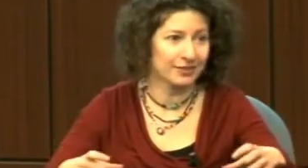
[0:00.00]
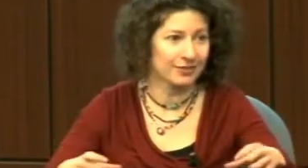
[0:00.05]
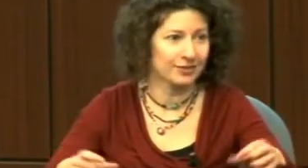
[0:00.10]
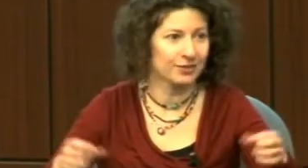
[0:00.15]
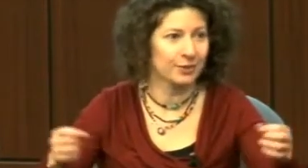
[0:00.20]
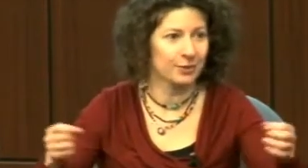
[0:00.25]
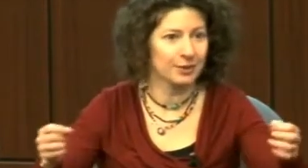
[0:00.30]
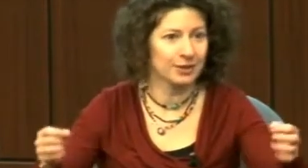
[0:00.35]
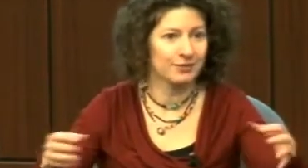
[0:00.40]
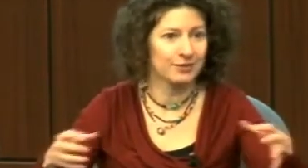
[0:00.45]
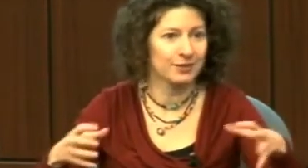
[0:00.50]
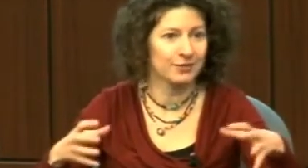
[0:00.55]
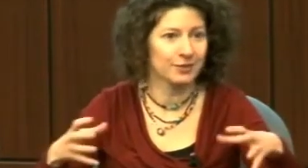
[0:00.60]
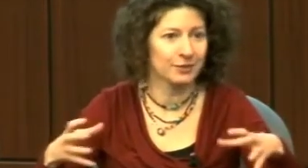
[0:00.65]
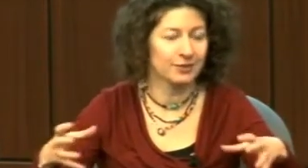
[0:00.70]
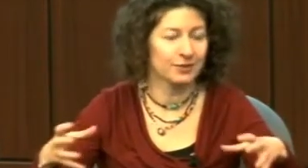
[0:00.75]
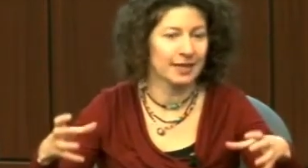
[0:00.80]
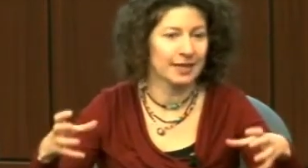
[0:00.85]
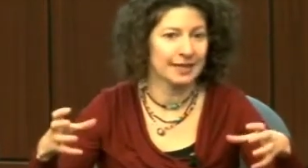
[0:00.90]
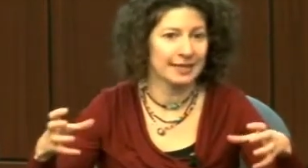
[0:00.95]
So even if
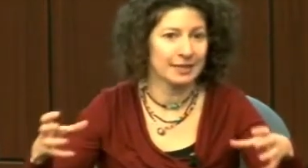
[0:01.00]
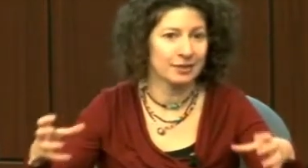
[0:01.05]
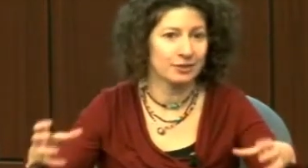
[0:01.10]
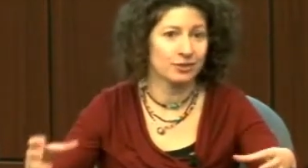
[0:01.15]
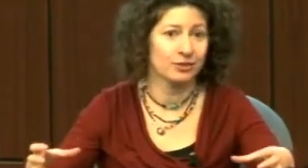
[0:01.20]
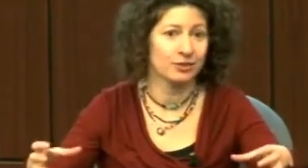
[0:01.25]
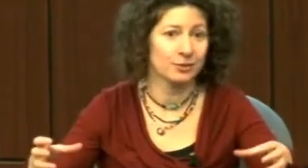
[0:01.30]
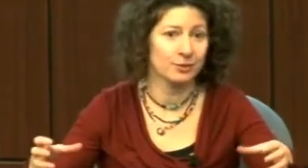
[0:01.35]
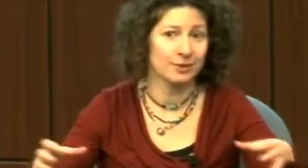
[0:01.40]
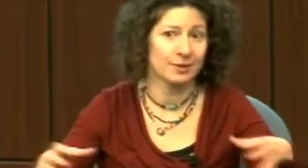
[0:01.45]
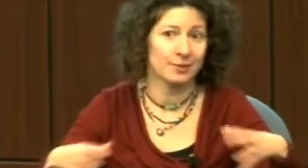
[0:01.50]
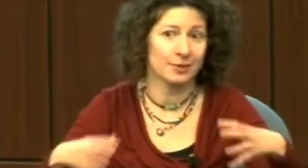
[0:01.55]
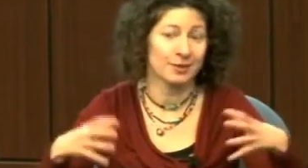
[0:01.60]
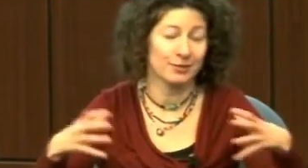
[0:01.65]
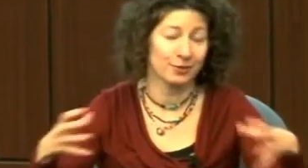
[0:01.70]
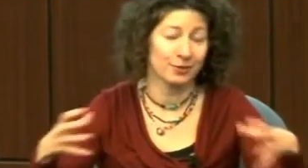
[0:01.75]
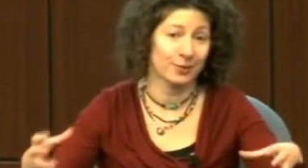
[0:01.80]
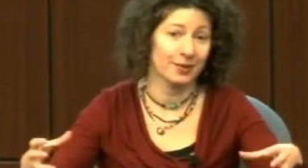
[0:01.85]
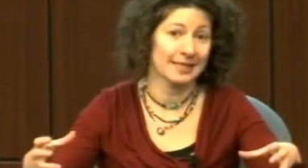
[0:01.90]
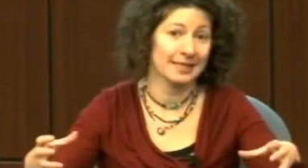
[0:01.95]
they're taking 2 and you
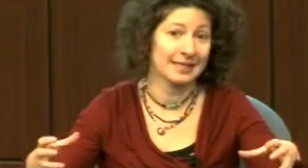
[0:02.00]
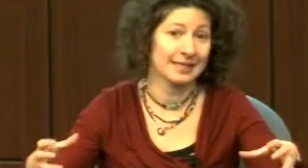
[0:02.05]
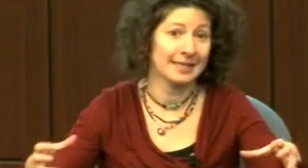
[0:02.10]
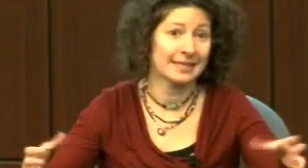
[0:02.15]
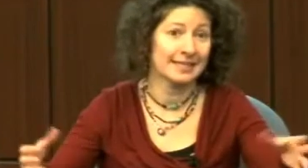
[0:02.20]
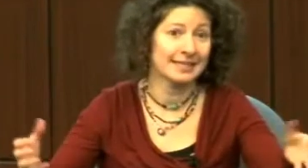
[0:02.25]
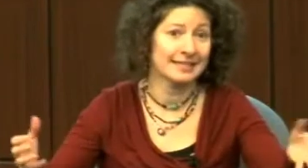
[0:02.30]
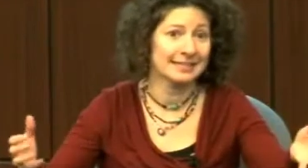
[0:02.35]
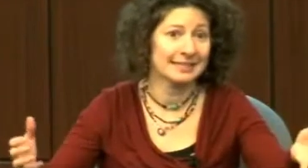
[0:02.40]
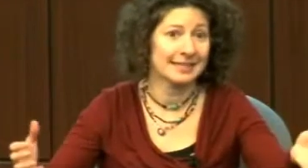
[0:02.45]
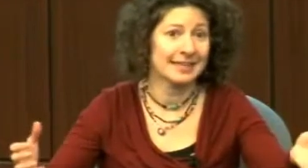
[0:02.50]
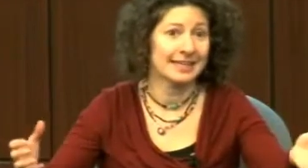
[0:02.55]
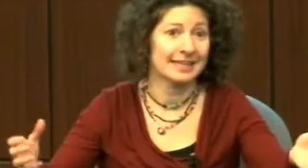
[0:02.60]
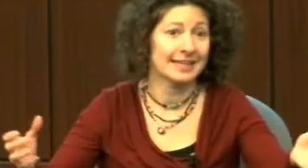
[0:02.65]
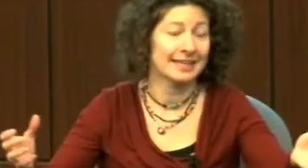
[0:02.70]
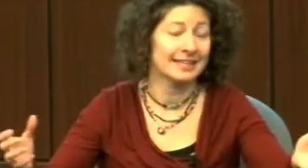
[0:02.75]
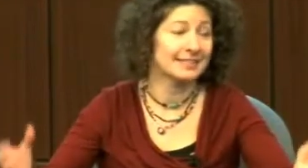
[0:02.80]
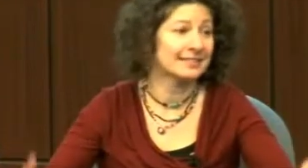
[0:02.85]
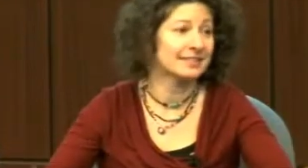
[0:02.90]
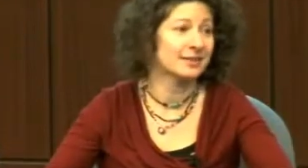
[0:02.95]
have 20 kids,
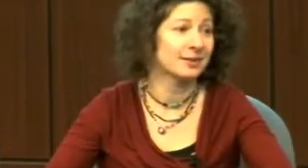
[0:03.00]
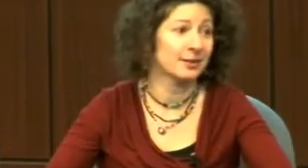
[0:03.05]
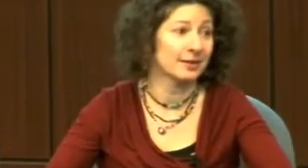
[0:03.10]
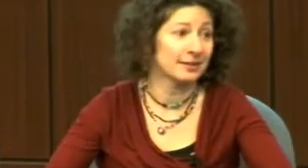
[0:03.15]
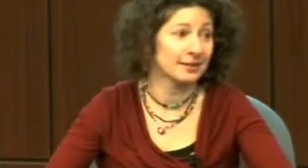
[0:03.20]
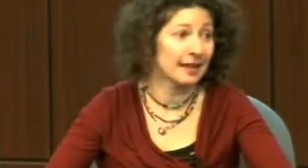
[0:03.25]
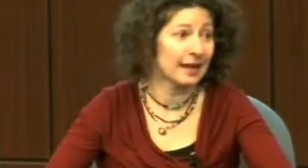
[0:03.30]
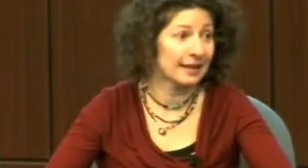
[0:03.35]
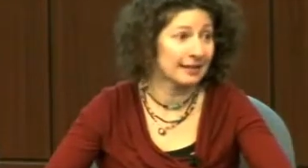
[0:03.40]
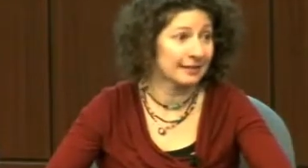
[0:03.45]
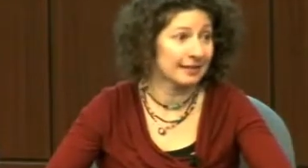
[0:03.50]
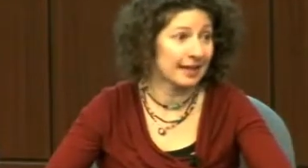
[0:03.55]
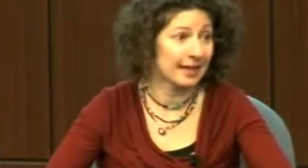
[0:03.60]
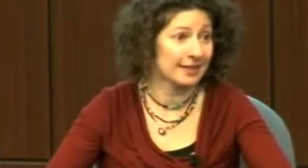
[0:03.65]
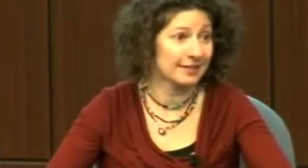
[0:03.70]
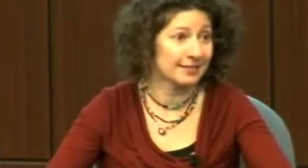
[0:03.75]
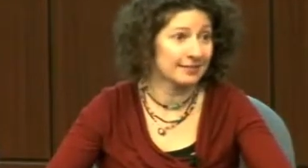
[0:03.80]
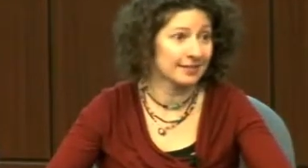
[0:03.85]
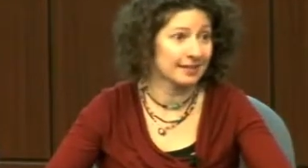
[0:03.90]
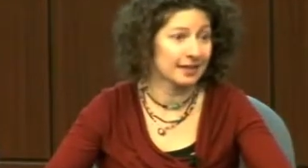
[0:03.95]
it's still a lot
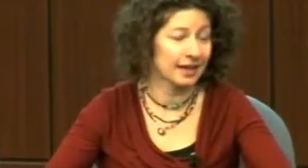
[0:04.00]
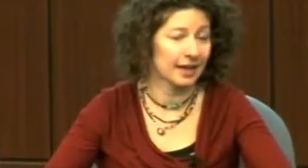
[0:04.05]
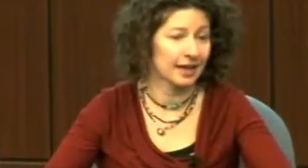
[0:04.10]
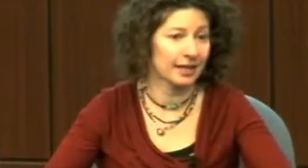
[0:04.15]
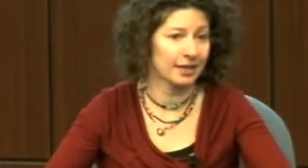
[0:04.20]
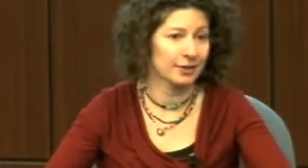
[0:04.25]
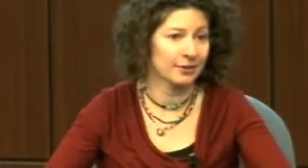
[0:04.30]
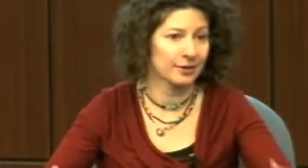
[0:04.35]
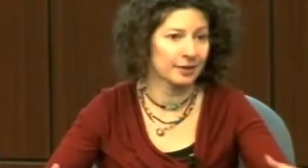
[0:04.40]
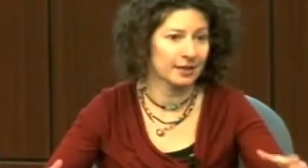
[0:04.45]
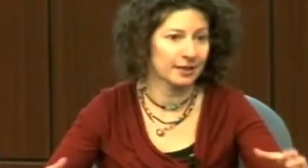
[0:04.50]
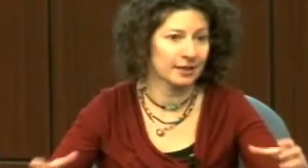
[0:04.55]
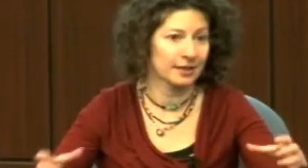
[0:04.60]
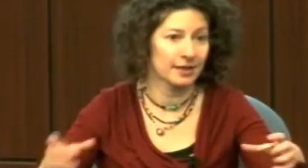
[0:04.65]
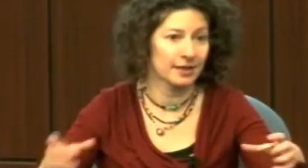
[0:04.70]
less than hiring